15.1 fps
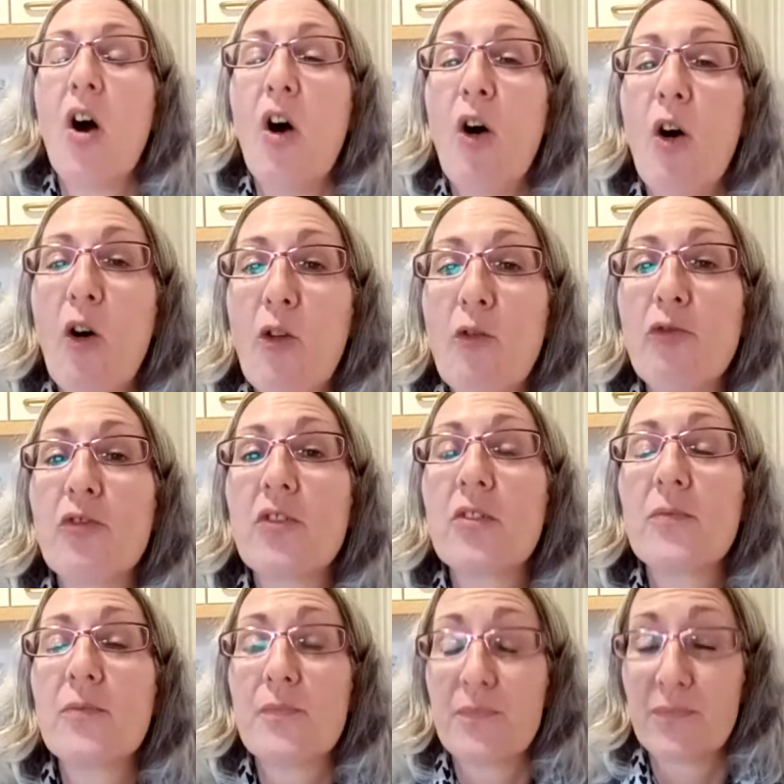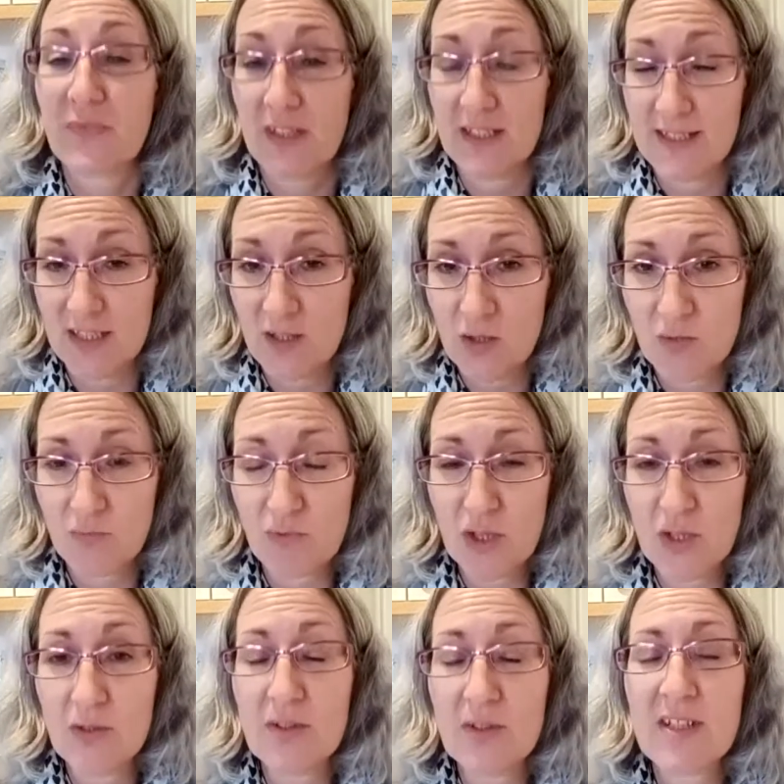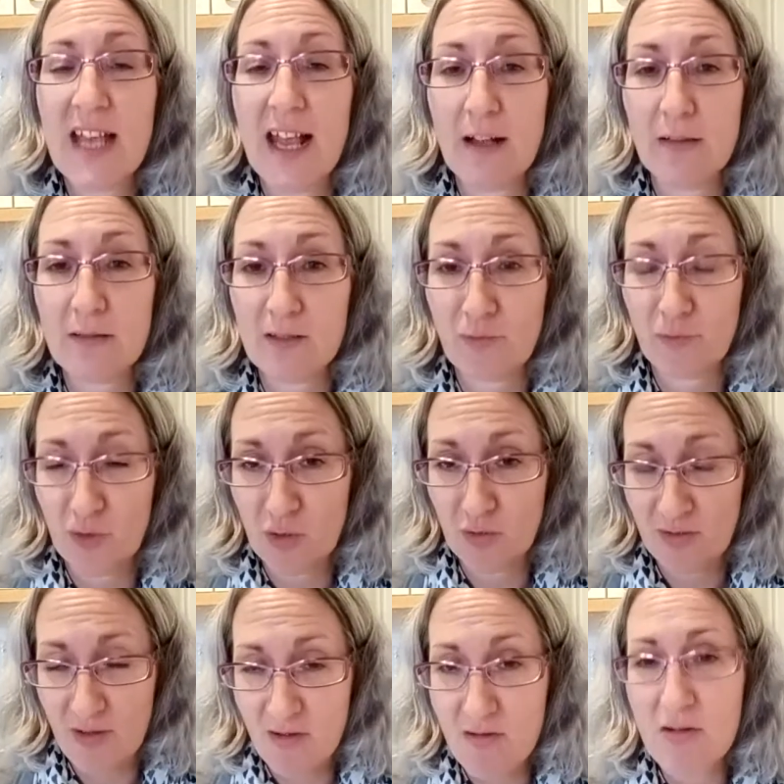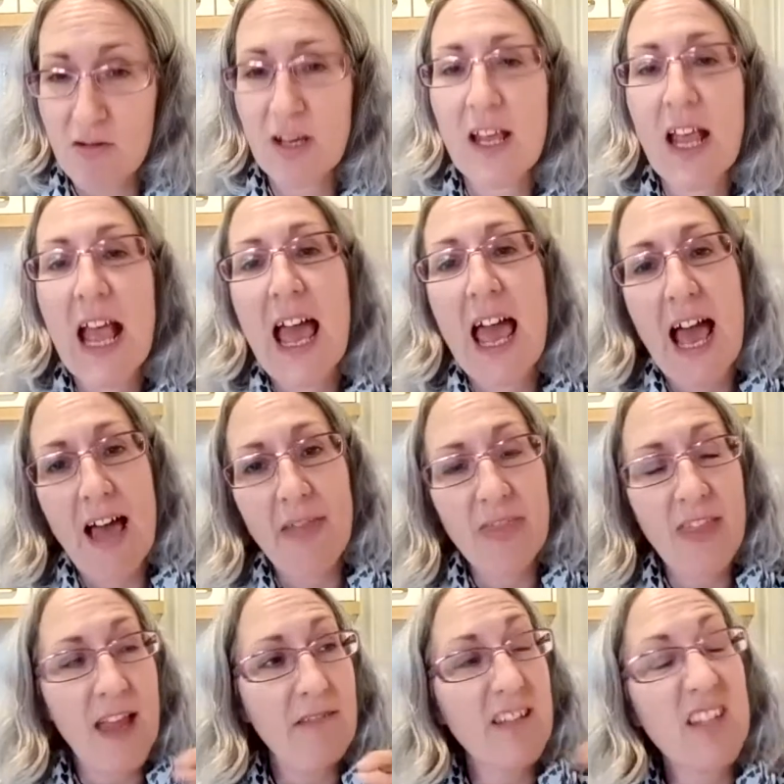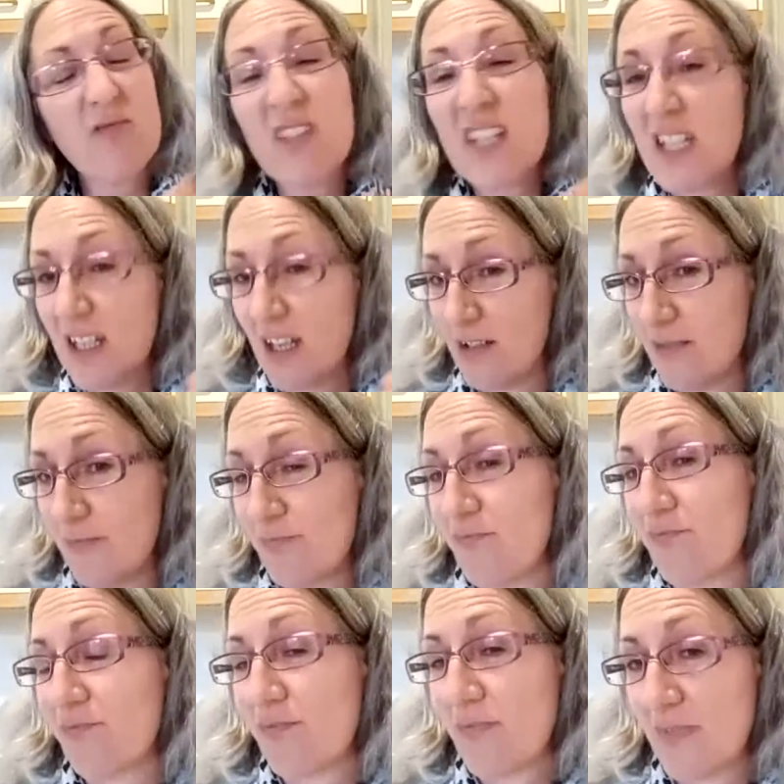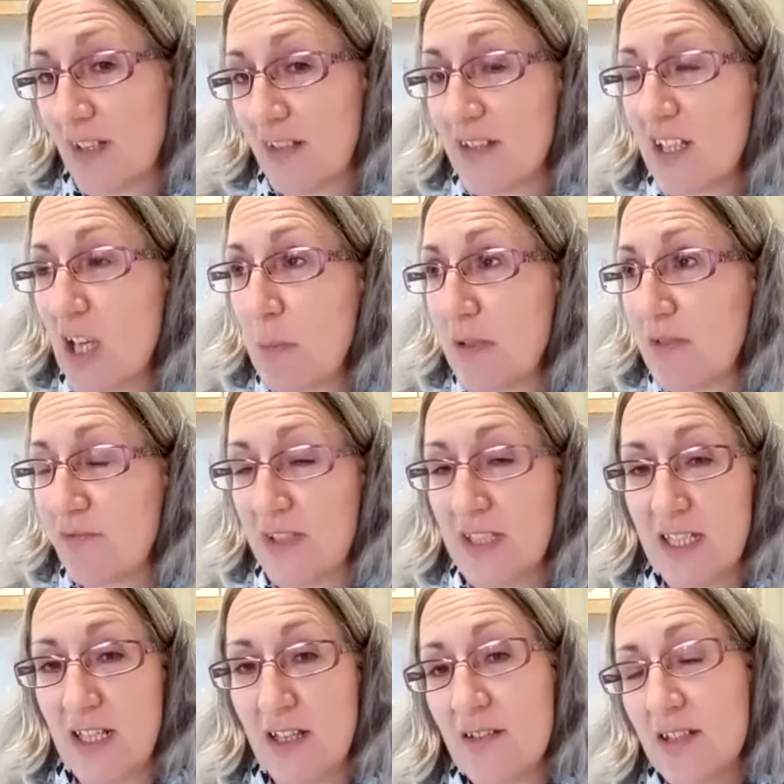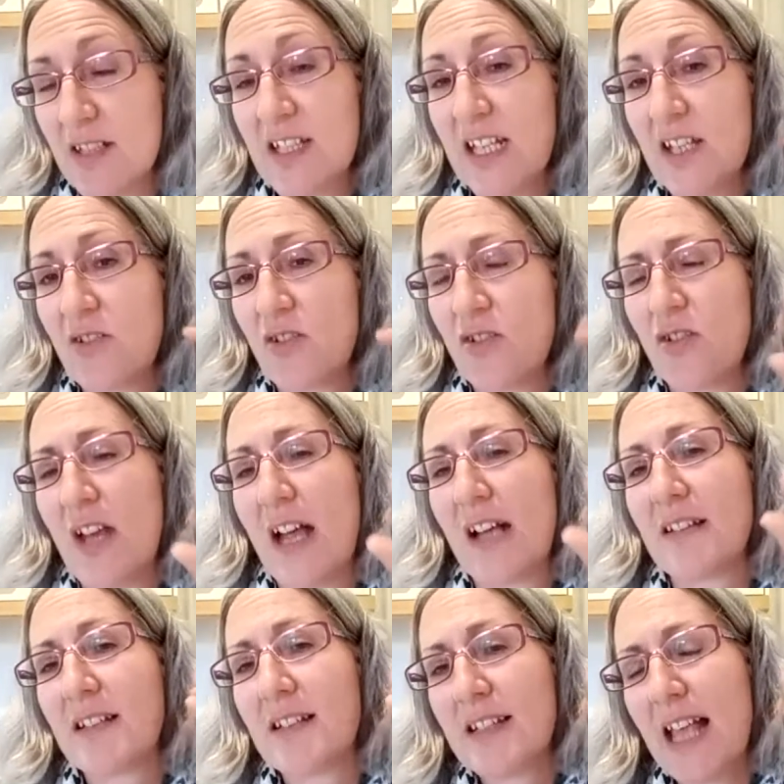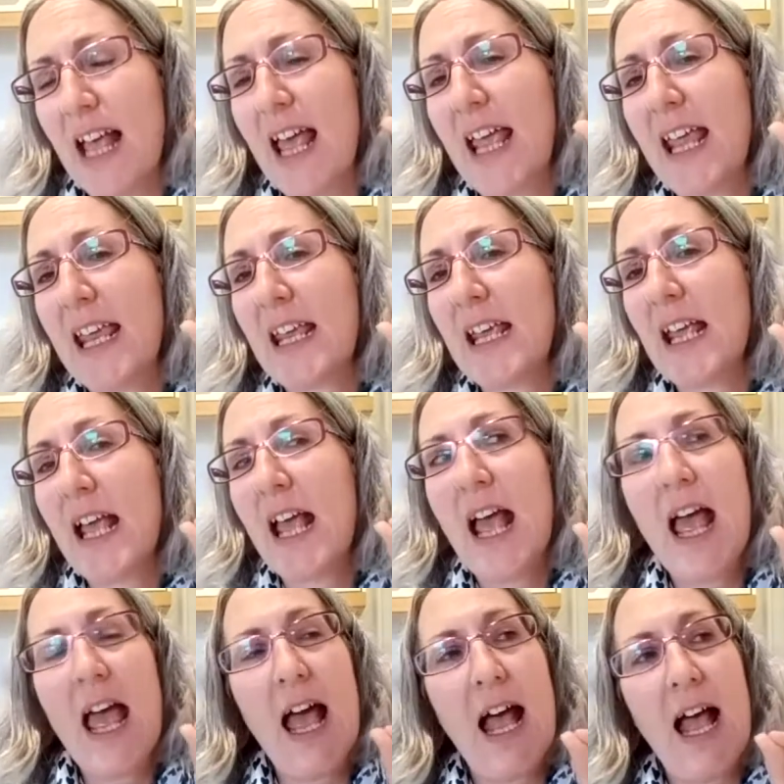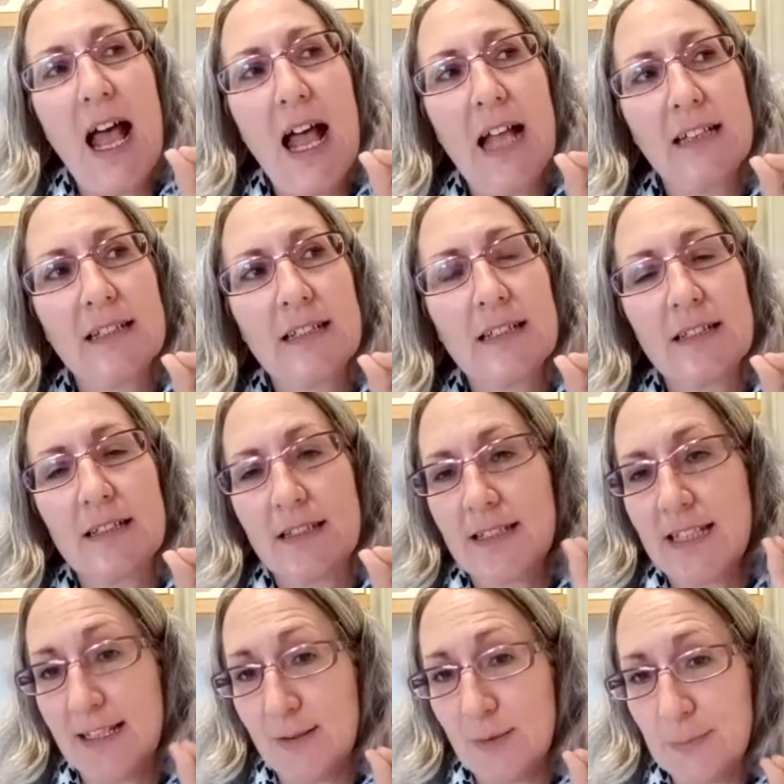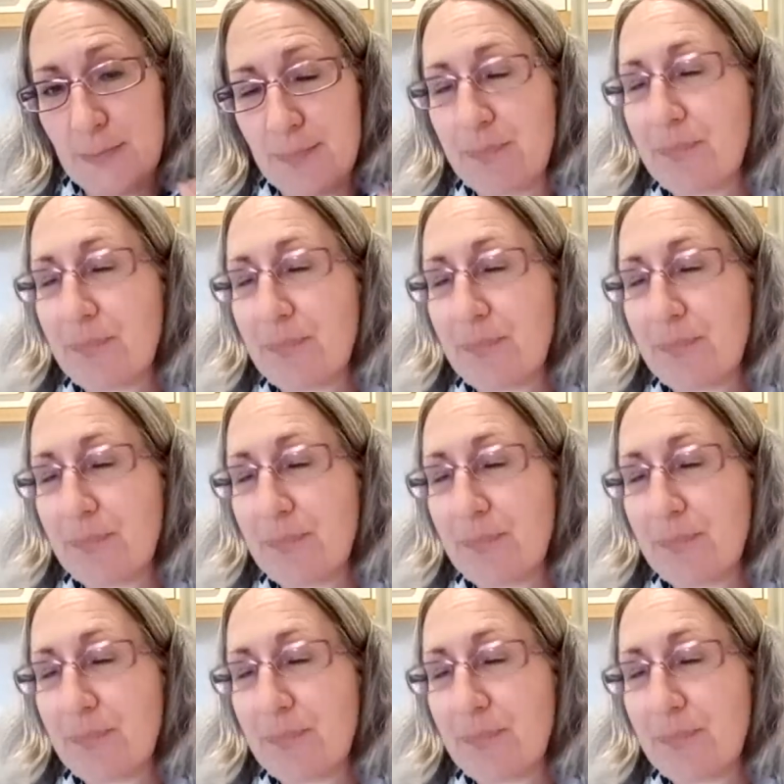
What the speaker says: of Ascension Runes Elder Futhark, and there is a video. There's a couple of videos that teaches you how to say and sing them.